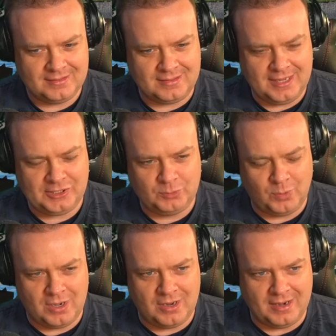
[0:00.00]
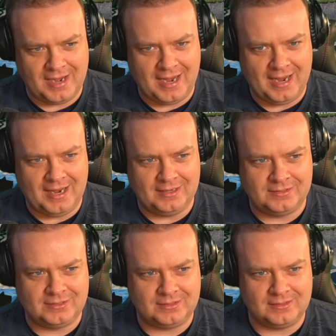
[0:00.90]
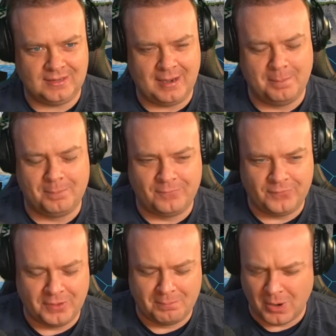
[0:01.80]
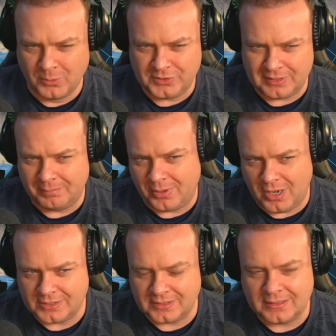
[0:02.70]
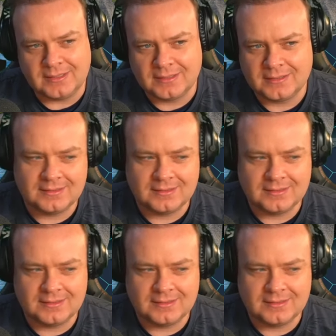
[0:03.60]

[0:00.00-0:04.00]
this one is in the most important.